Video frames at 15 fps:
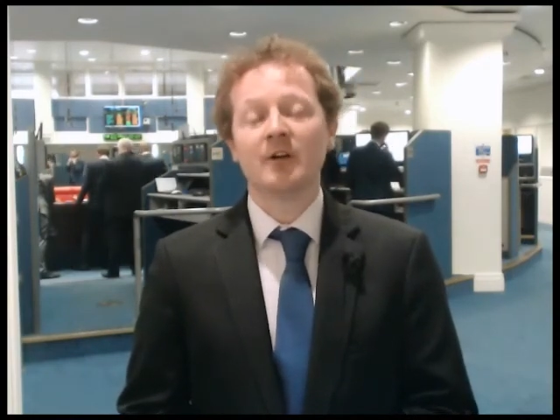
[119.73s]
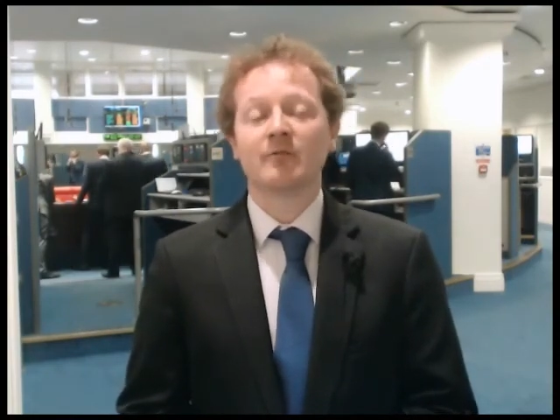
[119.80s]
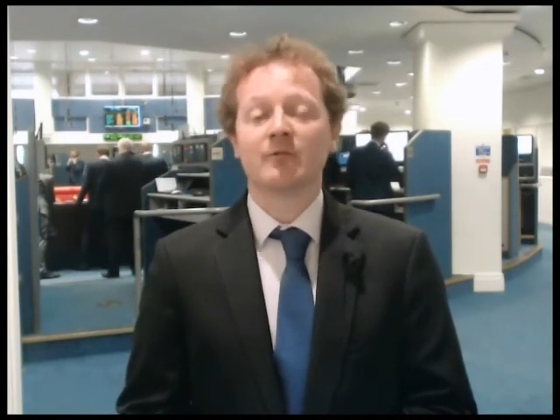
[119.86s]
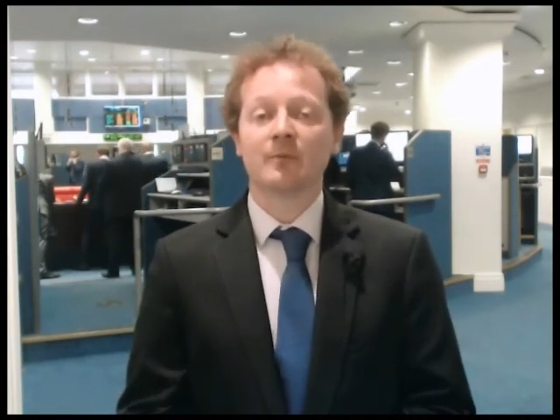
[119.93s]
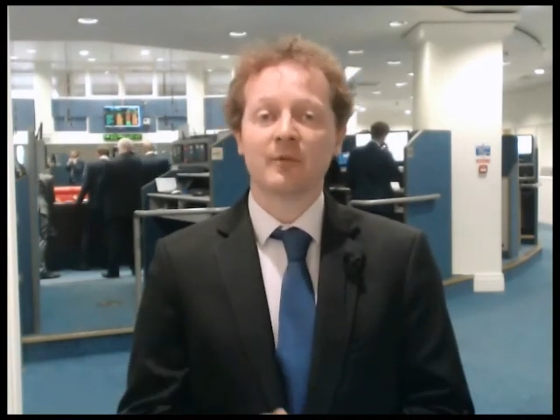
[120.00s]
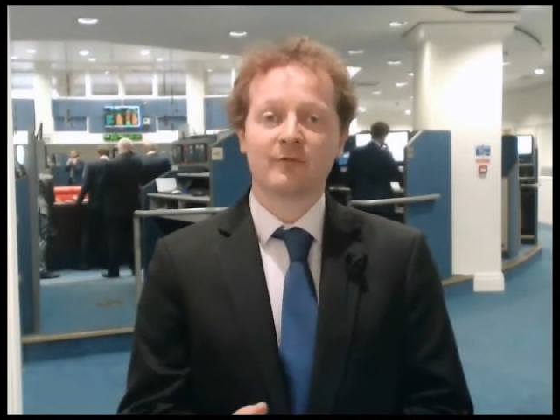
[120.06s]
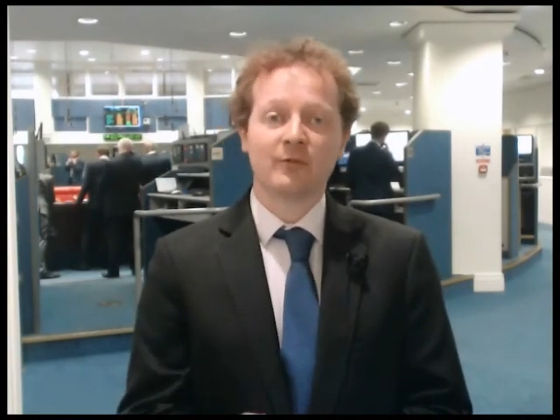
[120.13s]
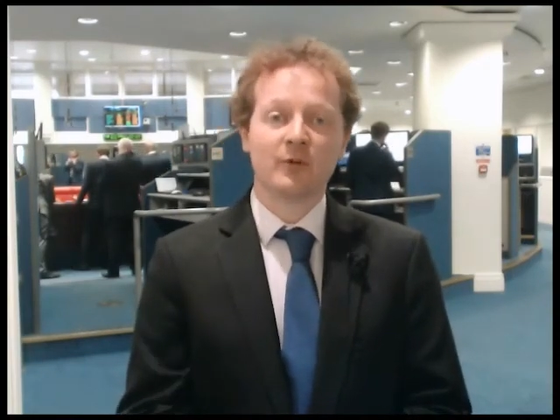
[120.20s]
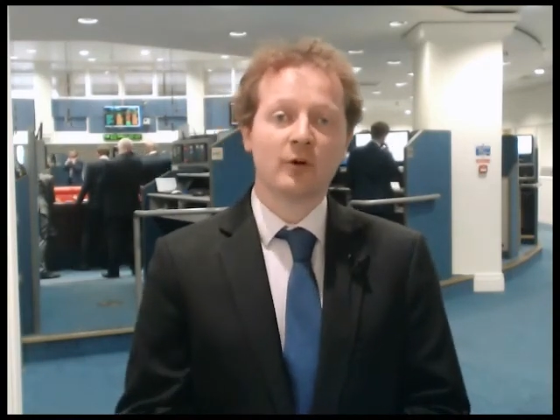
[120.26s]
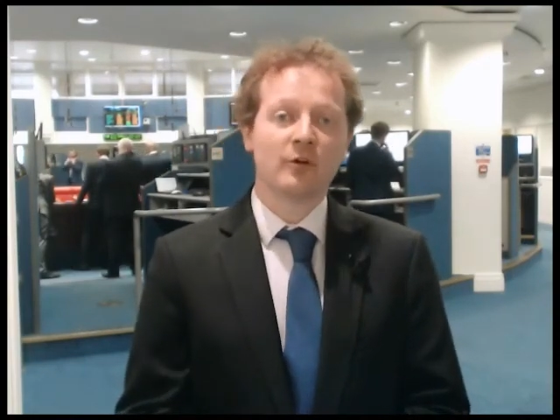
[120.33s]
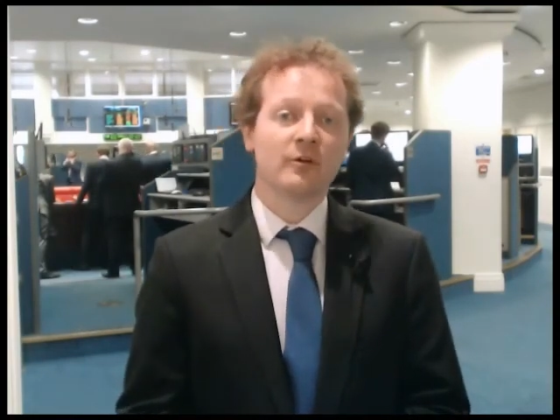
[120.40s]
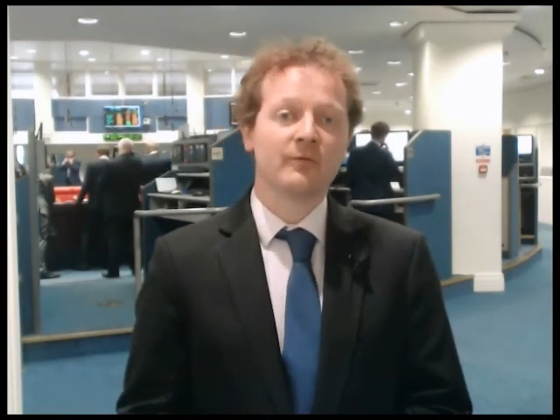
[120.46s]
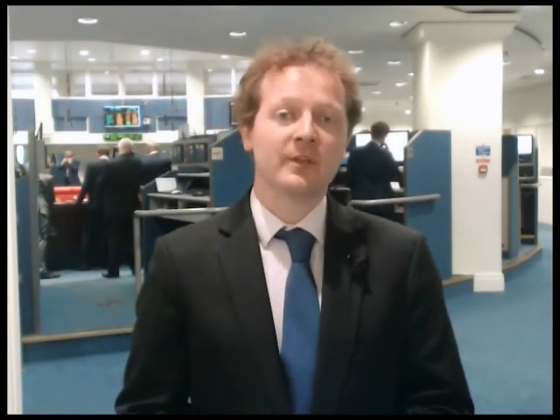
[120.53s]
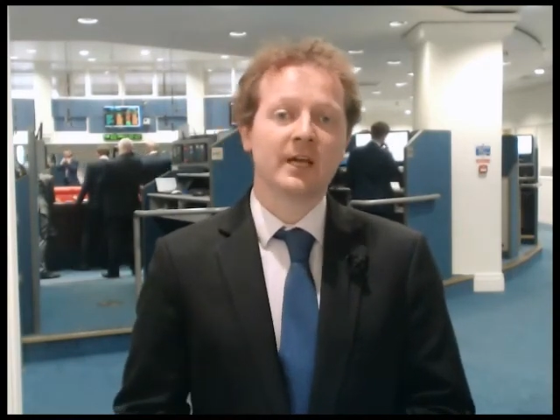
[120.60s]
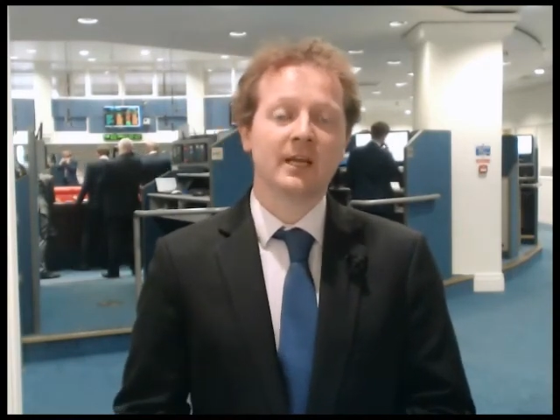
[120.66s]
from the floor
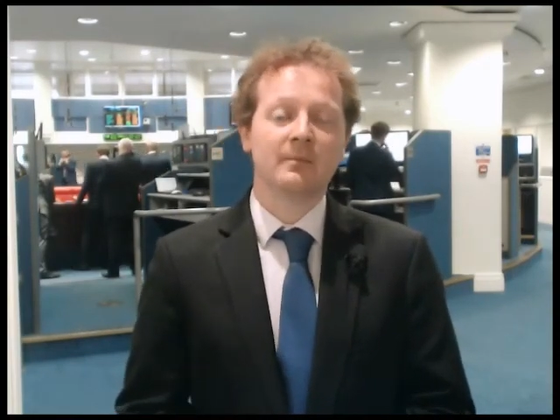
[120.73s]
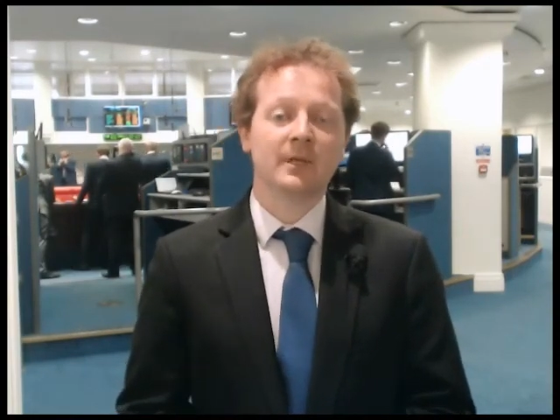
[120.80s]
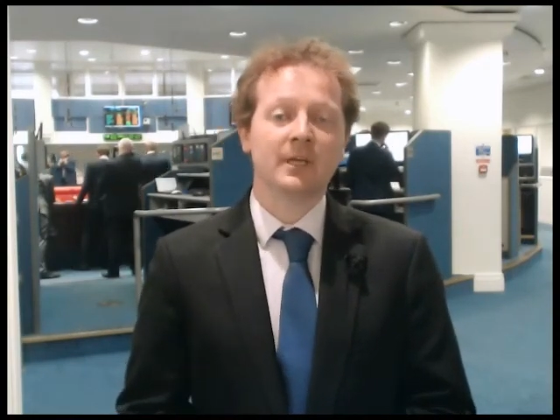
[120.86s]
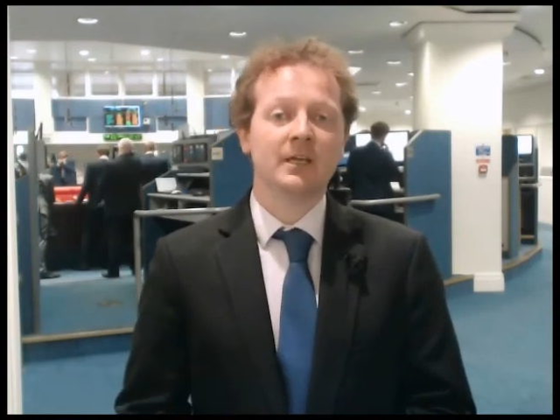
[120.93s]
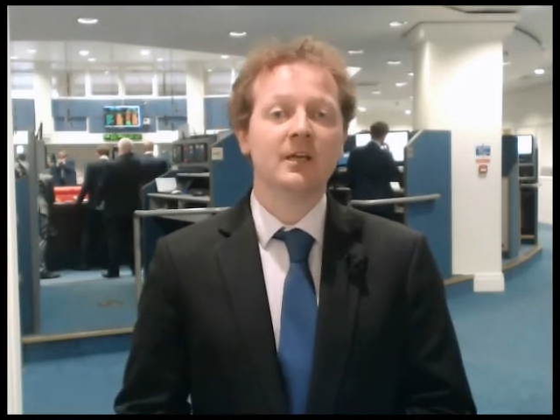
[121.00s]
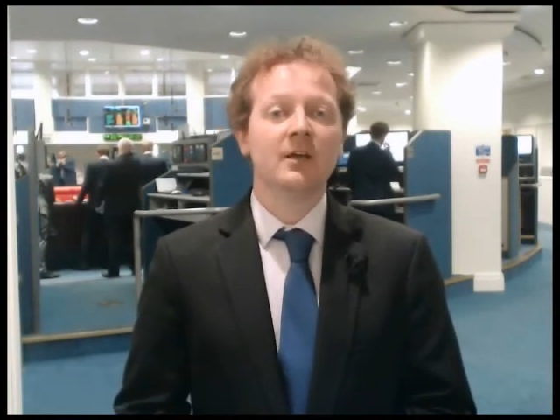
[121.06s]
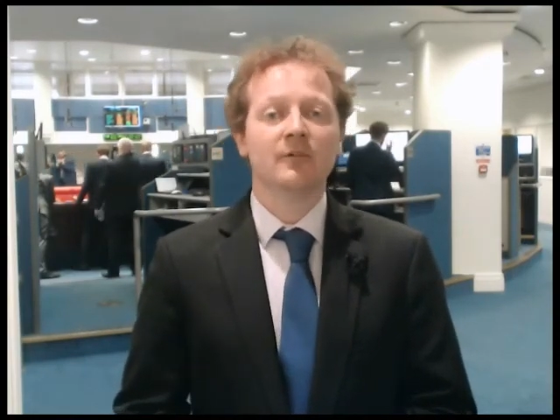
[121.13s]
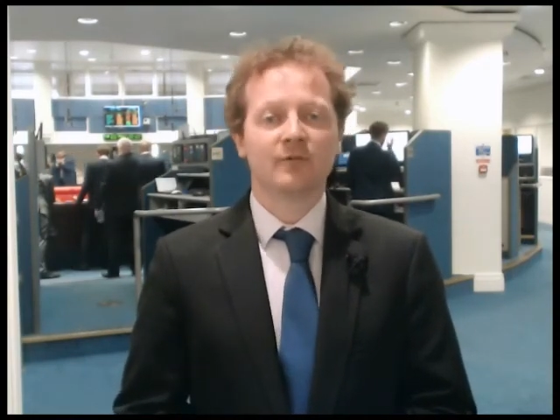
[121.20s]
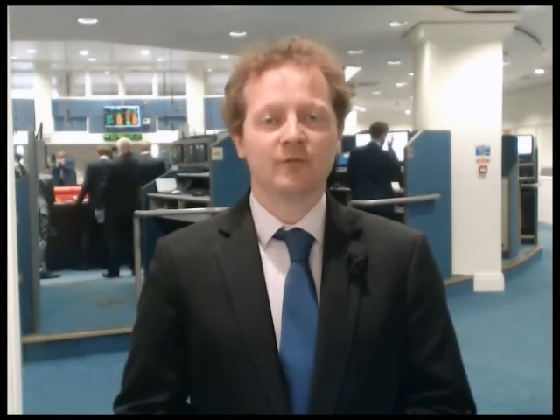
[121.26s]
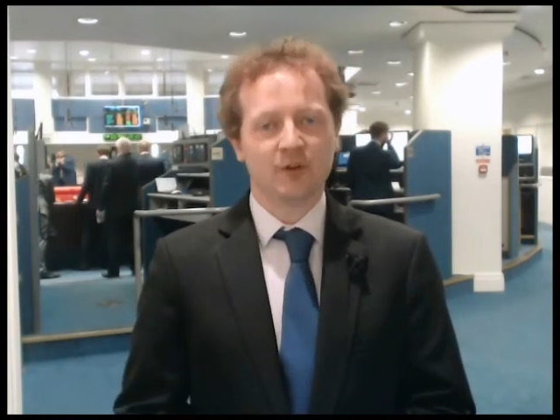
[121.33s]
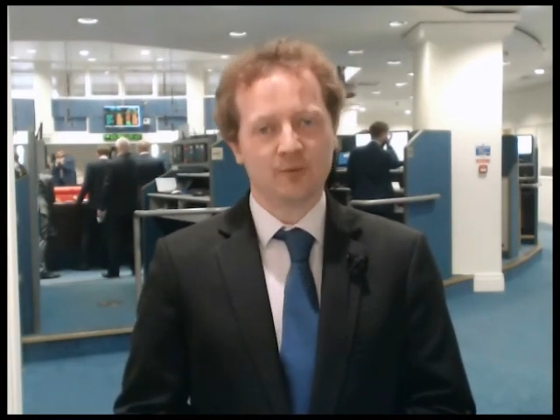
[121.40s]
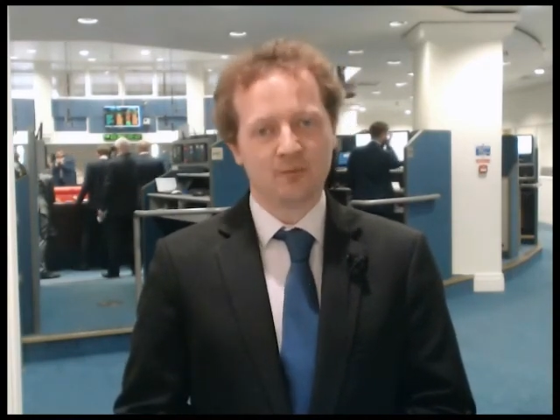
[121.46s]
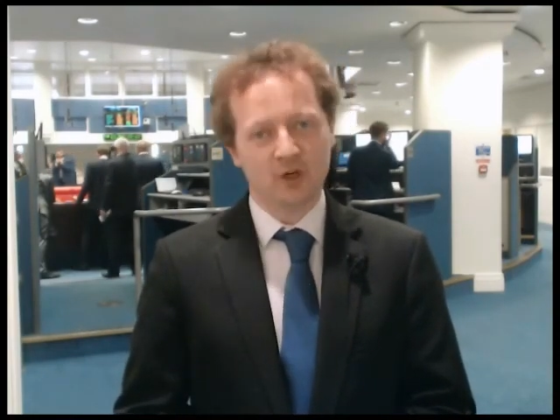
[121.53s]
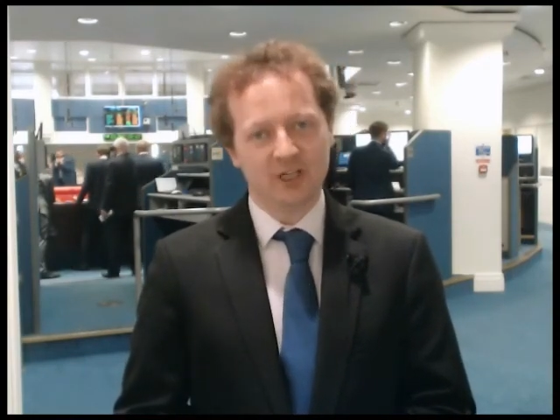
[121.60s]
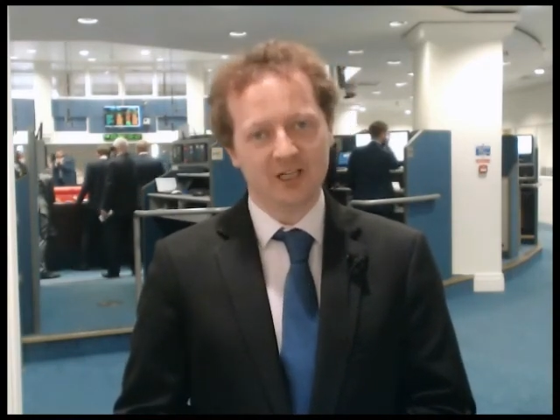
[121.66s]
of the LME for
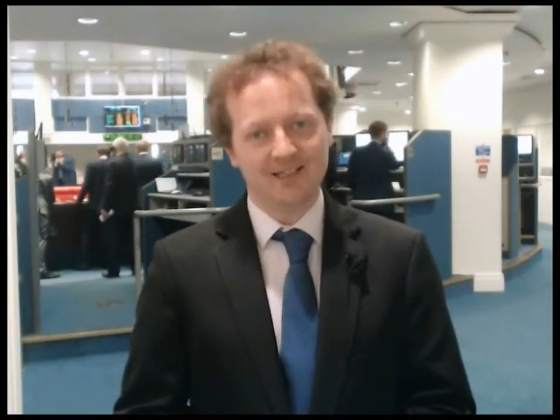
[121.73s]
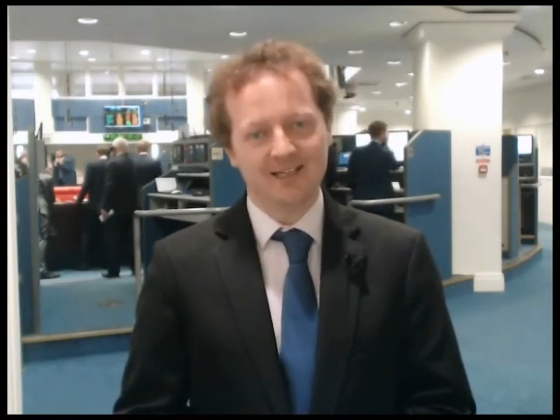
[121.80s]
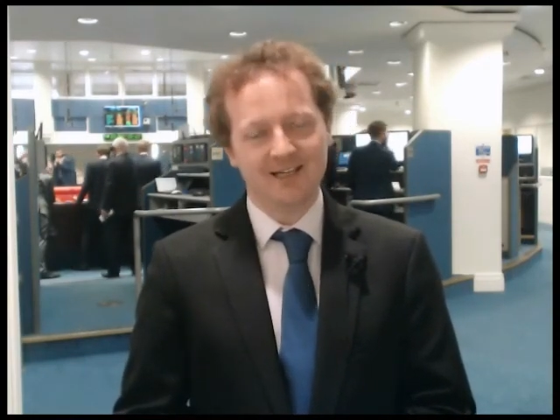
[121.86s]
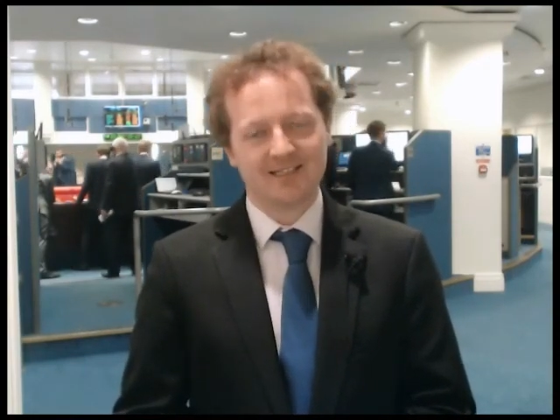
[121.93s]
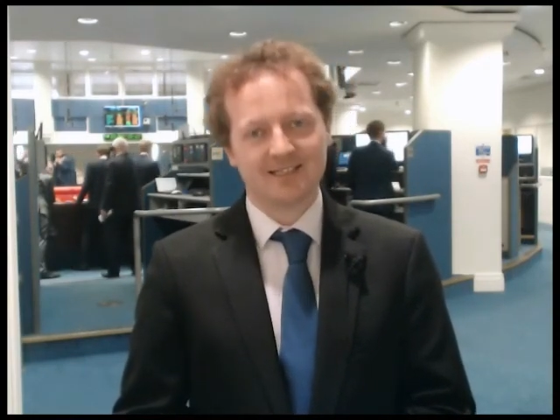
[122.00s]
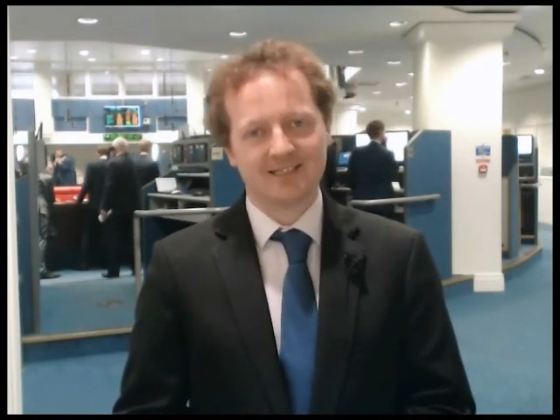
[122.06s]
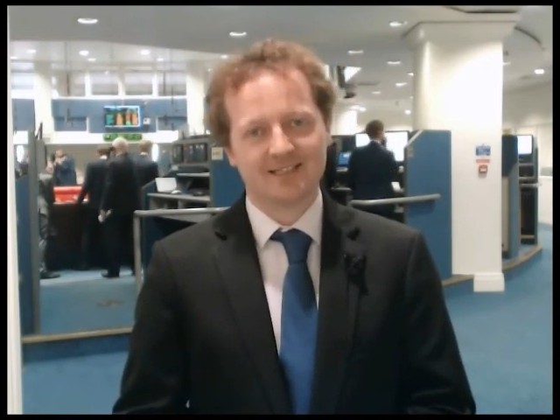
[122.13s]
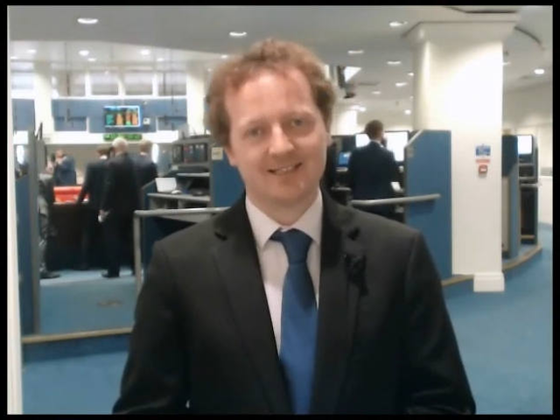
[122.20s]
the Bullion Desk.